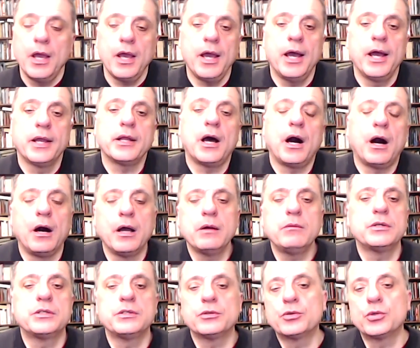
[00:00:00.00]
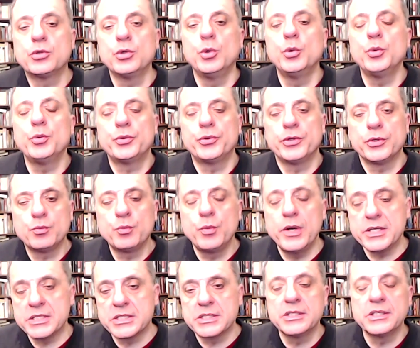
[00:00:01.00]
And I would have thought that
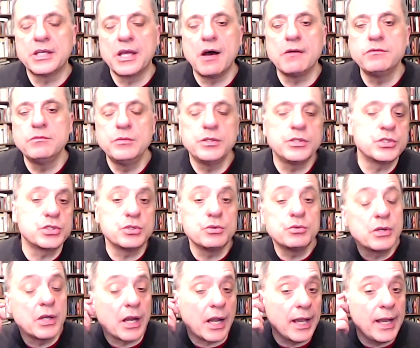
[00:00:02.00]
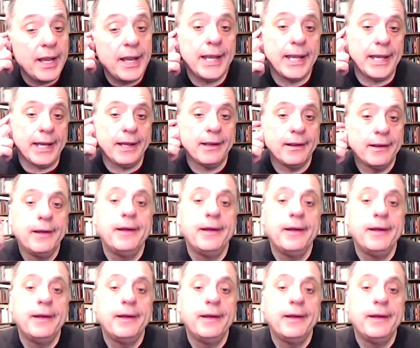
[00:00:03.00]
Western governments who clearly